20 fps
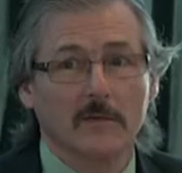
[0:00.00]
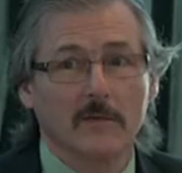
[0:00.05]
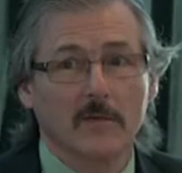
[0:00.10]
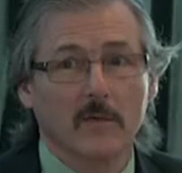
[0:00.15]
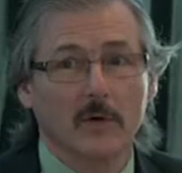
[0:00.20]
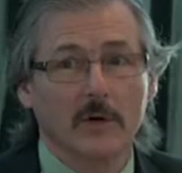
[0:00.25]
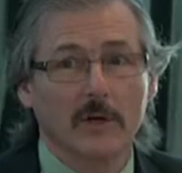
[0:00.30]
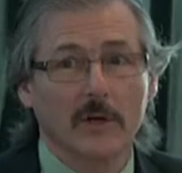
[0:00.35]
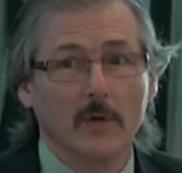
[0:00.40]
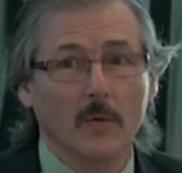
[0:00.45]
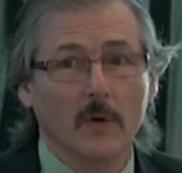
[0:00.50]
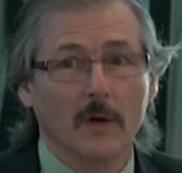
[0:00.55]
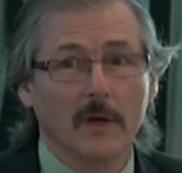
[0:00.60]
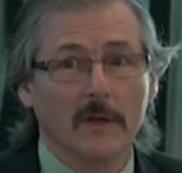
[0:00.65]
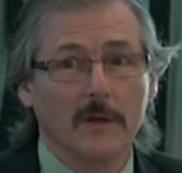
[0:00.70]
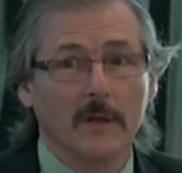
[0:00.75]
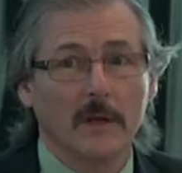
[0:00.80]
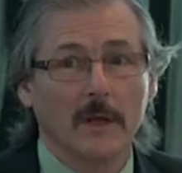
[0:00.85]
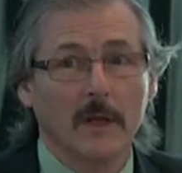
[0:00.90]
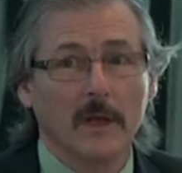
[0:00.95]
at
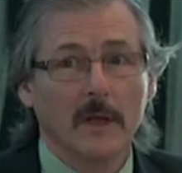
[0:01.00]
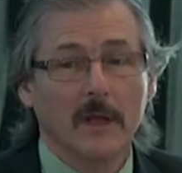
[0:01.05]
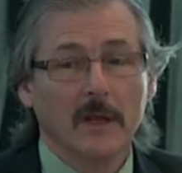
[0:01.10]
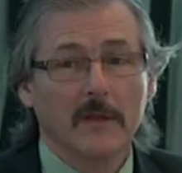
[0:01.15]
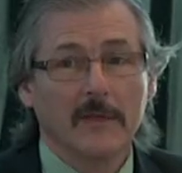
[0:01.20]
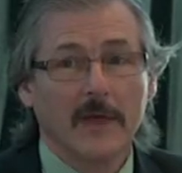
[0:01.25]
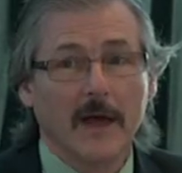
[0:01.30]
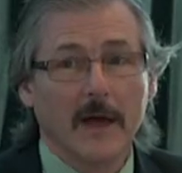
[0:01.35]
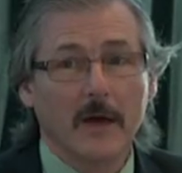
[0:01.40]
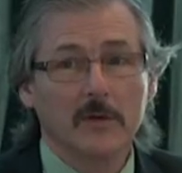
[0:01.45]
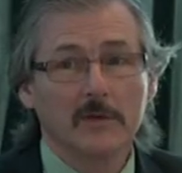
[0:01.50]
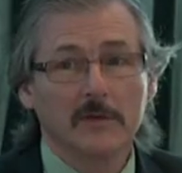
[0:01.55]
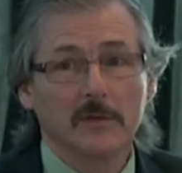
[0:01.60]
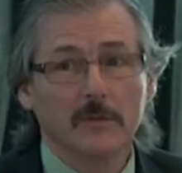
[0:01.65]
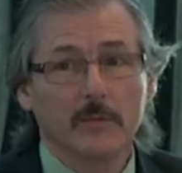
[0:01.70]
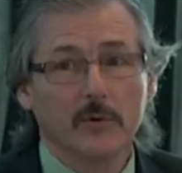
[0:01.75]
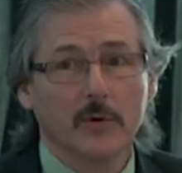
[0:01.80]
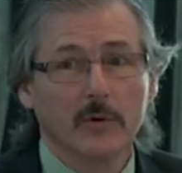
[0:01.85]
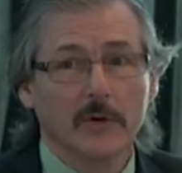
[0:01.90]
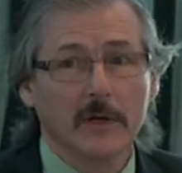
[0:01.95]

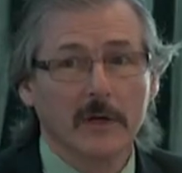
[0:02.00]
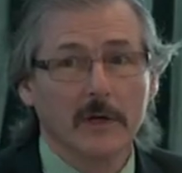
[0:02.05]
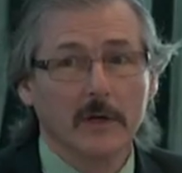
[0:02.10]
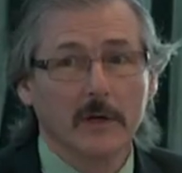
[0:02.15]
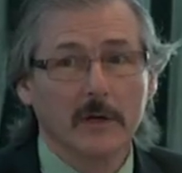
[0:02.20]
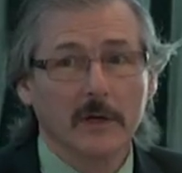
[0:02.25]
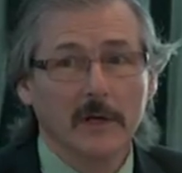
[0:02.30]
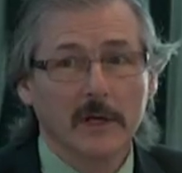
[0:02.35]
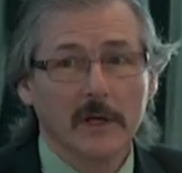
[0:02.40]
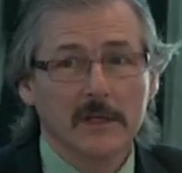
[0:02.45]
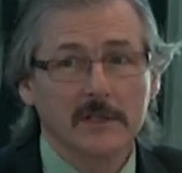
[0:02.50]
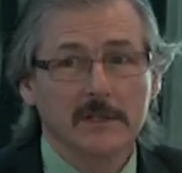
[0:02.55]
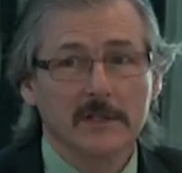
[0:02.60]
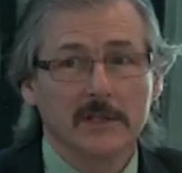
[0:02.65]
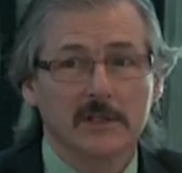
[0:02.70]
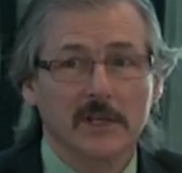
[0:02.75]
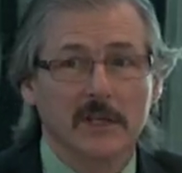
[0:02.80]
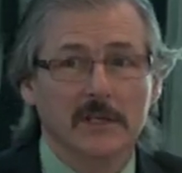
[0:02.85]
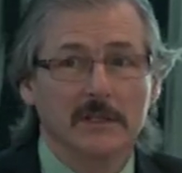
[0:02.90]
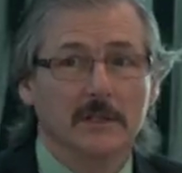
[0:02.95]
41,000 per year
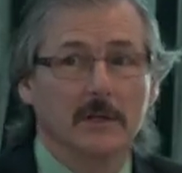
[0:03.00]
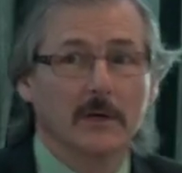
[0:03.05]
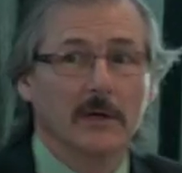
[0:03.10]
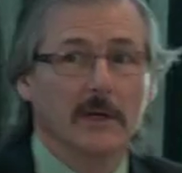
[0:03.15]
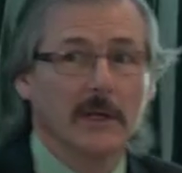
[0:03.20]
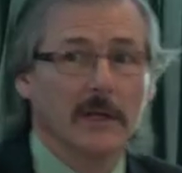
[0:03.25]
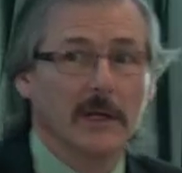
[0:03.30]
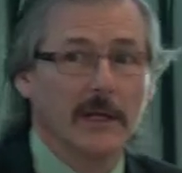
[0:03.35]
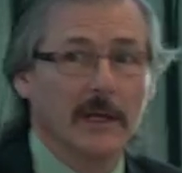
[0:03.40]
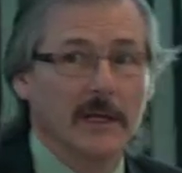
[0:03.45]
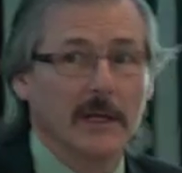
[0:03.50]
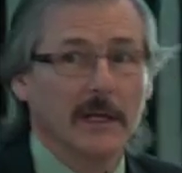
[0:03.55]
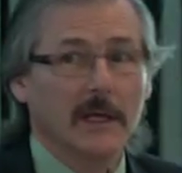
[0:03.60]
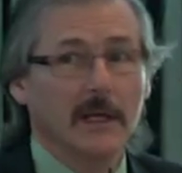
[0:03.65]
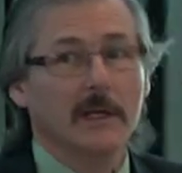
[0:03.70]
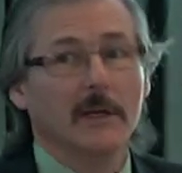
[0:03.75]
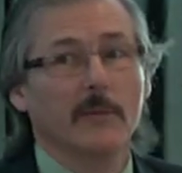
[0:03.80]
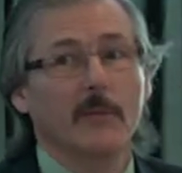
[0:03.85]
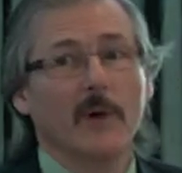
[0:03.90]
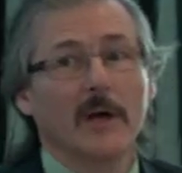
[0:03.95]
suggests
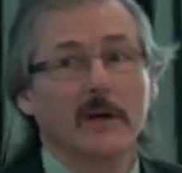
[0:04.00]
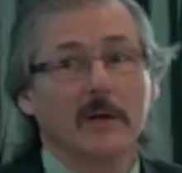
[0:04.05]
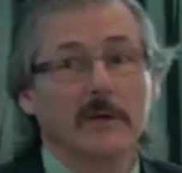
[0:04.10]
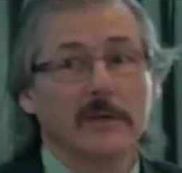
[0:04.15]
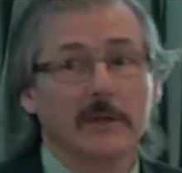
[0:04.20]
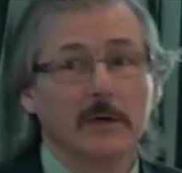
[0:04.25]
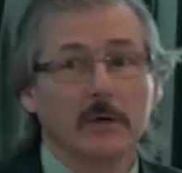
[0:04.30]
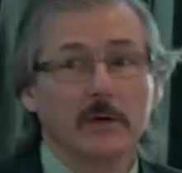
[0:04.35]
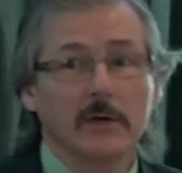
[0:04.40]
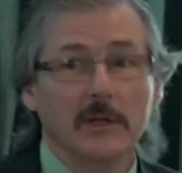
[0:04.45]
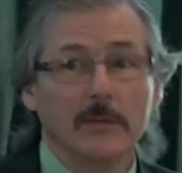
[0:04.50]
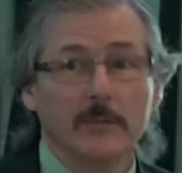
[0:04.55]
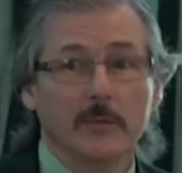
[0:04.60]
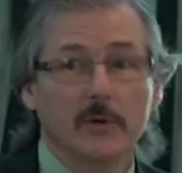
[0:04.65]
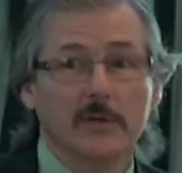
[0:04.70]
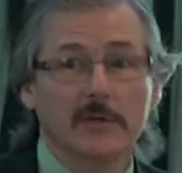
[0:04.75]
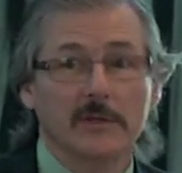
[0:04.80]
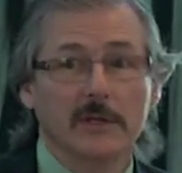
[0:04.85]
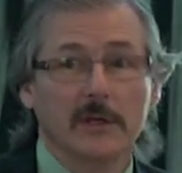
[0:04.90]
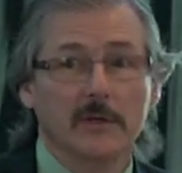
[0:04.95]
again about a
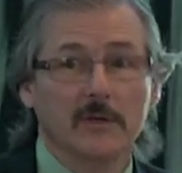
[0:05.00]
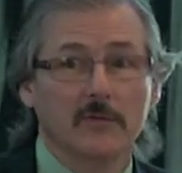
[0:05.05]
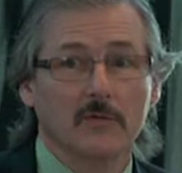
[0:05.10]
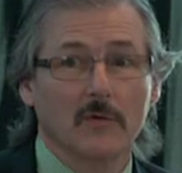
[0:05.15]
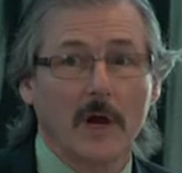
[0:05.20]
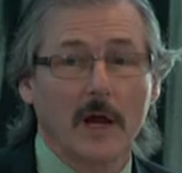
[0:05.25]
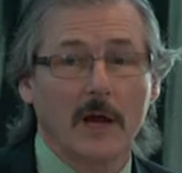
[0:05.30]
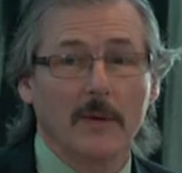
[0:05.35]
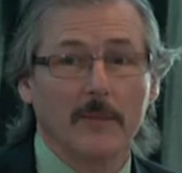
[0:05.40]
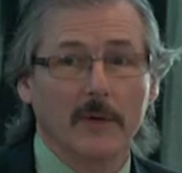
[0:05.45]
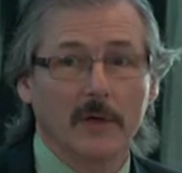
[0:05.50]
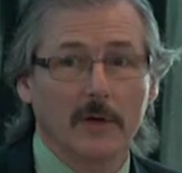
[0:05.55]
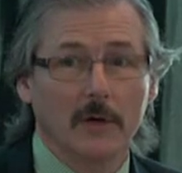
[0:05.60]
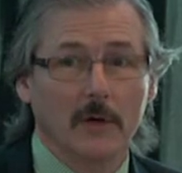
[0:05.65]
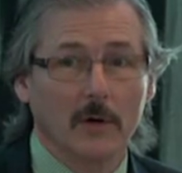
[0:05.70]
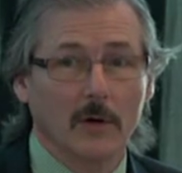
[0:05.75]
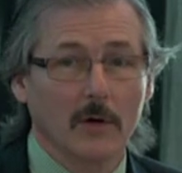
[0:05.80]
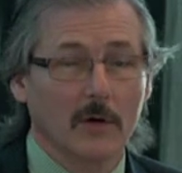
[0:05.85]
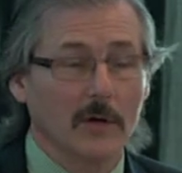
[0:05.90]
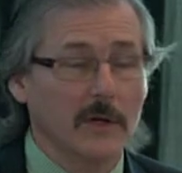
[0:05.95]
30% drop in
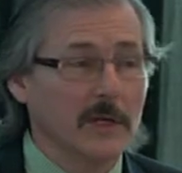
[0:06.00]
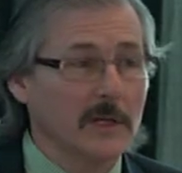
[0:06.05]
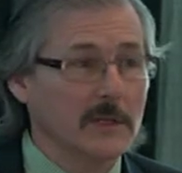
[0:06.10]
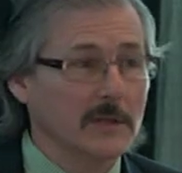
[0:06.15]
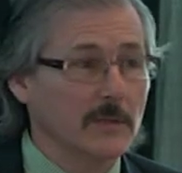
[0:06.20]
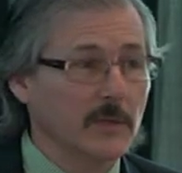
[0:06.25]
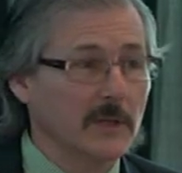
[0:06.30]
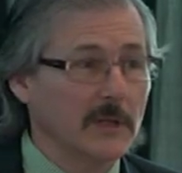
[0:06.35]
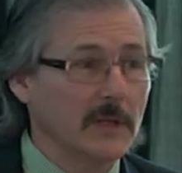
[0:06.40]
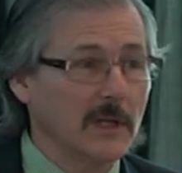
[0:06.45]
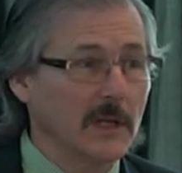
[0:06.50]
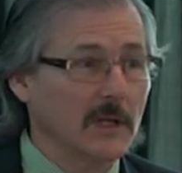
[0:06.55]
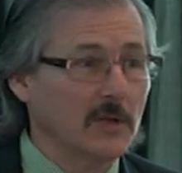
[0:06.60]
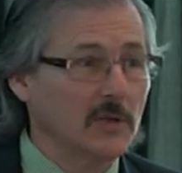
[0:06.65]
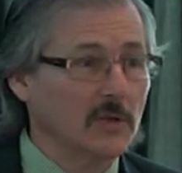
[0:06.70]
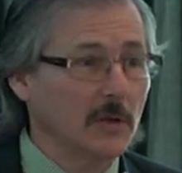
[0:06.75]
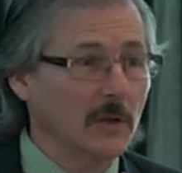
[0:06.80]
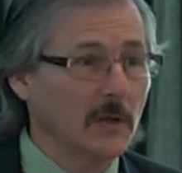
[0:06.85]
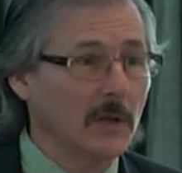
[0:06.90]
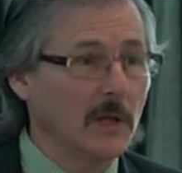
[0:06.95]
earnings
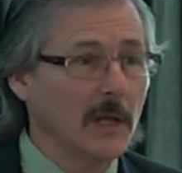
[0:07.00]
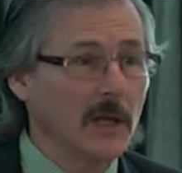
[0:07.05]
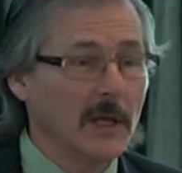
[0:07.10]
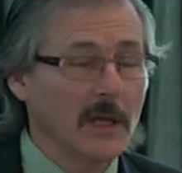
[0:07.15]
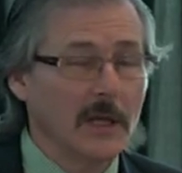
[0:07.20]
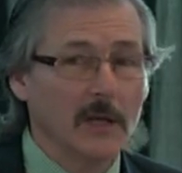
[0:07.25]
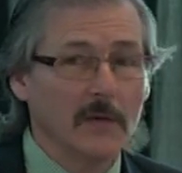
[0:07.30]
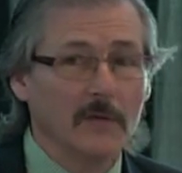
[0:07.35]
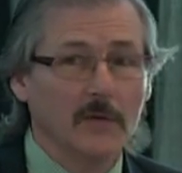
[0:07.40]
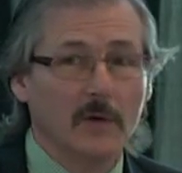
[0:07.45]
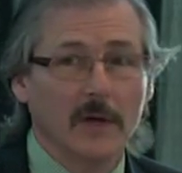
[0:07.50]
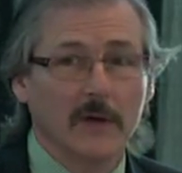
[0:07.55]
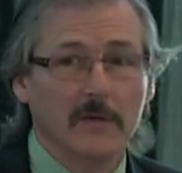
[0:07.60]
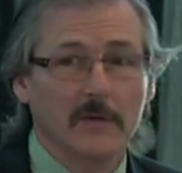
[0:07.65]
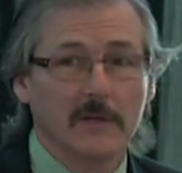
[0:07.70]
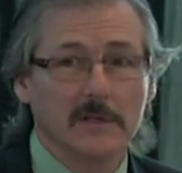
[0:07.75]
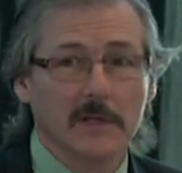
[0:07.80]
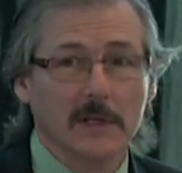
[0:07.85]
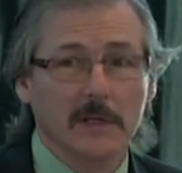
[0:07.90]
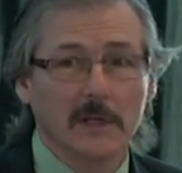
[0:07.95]
potential if you have
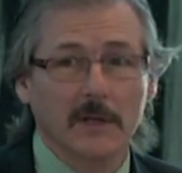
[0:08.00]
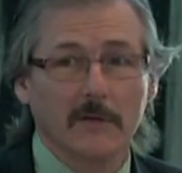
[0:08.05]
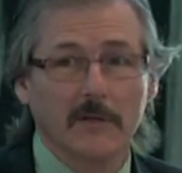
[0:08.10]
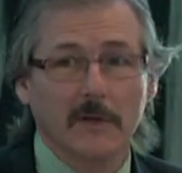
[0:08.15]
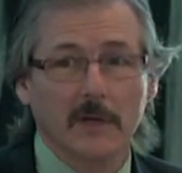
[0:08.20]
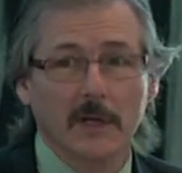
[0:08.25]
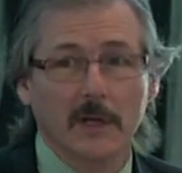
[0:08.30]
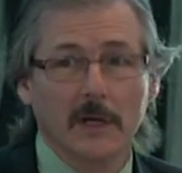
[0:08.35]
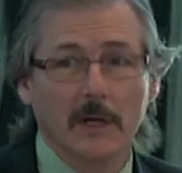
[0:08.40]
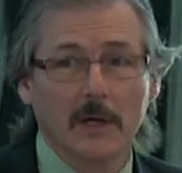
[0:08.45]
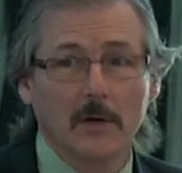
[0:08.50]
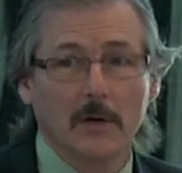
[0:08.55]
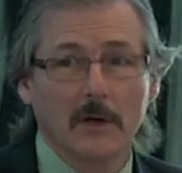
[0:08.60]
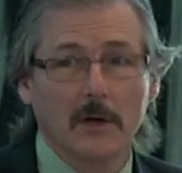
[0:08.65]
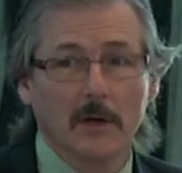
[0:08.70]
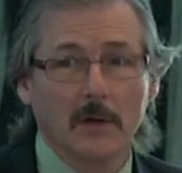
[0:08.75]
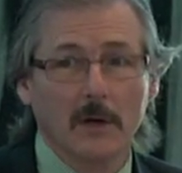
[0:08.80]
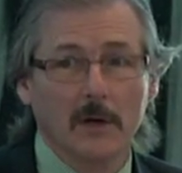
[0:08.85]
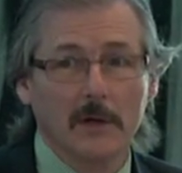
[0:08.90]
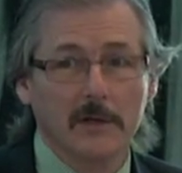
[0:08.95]
a significant
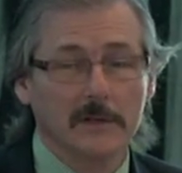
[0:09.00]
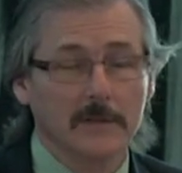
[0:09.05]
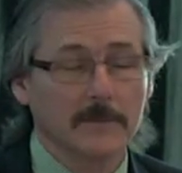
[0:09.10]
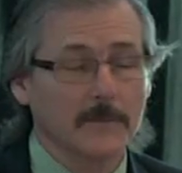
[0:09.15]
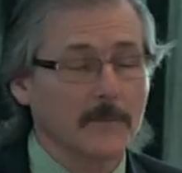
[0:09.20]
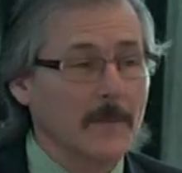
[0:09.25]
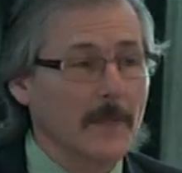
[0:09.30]
hearing loss.